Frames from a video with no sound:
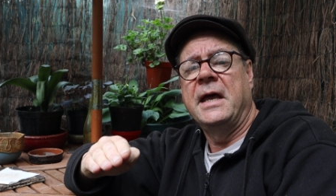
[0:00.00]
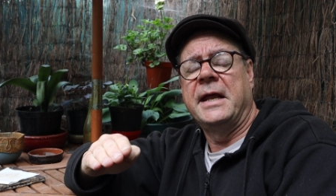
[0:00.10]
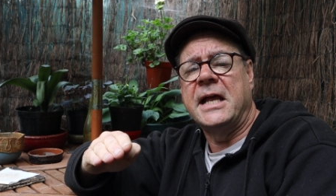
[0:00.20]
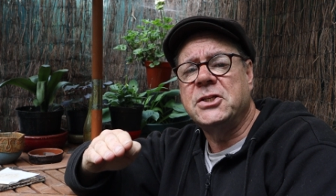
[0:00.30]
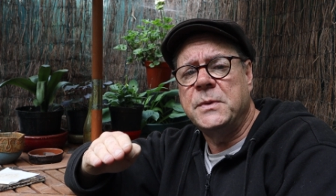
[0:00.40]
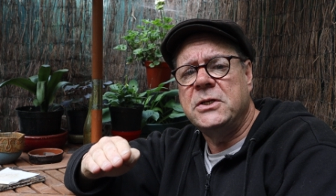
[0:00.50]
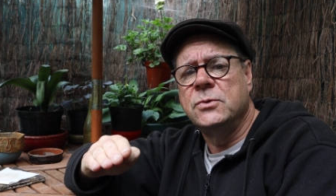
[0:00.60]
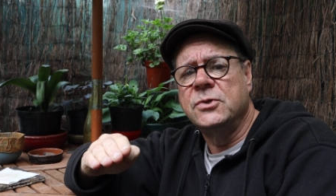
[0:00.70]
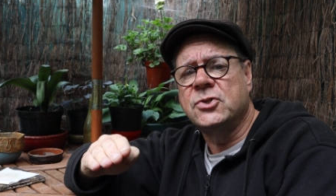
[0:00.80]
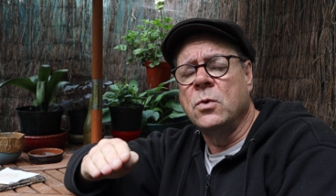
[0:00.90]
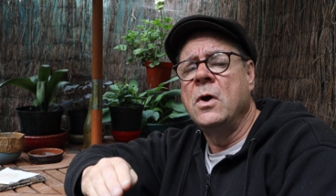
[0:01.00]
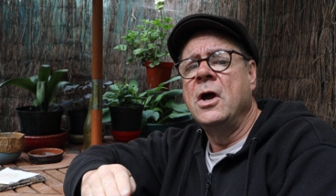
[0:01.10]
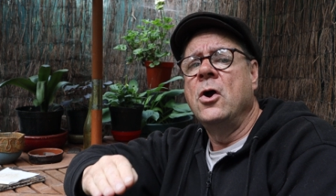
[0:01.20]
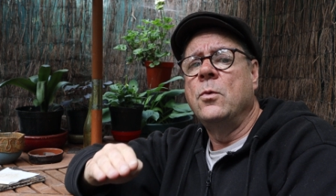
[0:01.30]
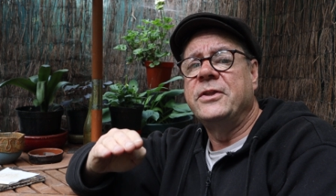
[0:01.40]
and as we do so,
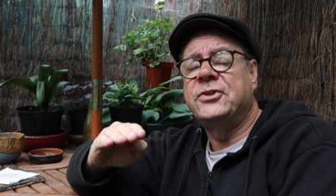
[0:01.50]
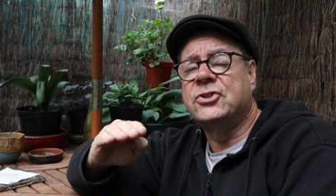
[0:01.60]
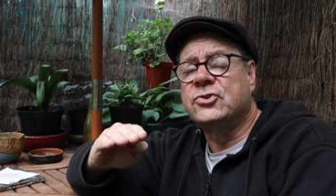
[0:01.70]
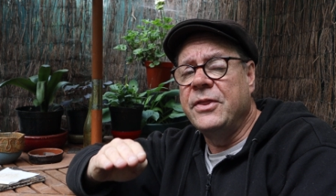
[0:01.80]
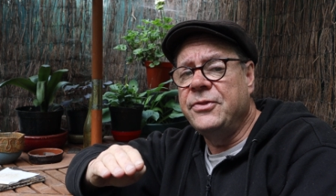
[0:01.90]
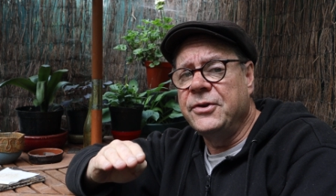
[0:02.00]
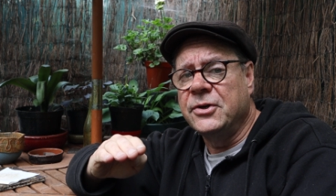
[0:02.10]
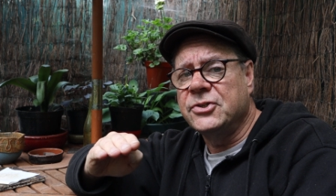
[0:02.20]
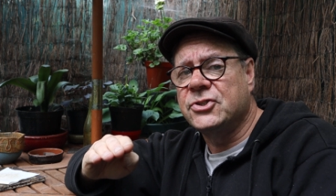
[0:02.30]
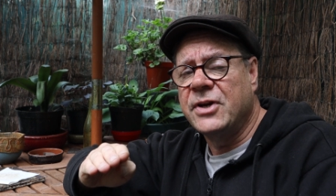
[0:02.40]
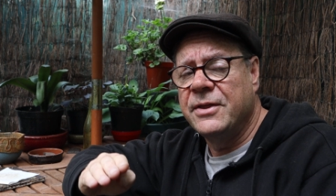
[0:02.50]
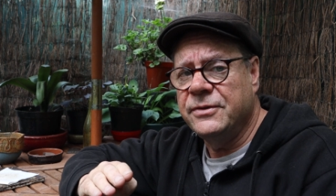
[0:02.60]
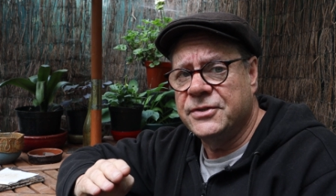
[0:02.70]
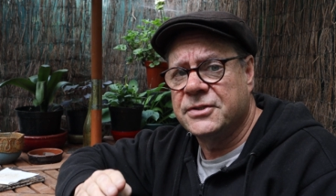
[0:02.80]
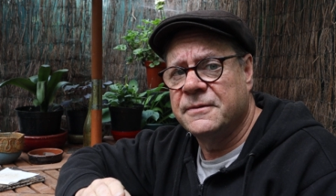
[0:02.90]
we strengthen our
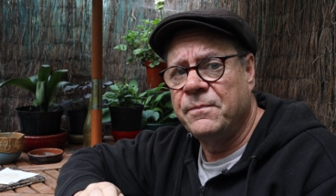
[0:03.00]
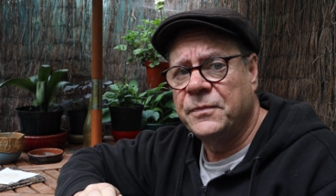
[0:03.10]
strengths